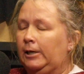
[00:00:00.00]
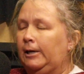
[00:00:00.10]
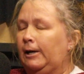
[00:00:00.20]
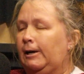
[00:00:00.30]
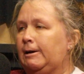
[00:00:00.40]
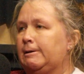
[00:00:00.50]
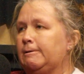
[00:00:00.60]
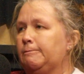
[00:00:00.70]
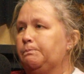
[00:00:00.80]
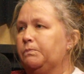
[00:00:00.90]

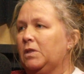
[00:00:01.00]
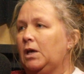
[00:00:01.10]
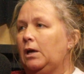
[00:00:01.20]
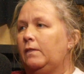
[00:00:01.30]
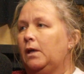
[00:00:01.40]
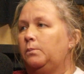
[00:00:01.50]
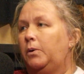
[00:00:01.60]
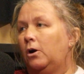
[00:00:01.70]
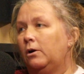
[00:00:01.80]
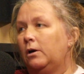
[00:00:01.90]
And then
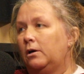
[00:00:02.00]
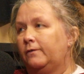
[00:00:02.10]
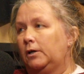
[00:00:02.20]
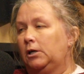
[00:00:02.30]
part of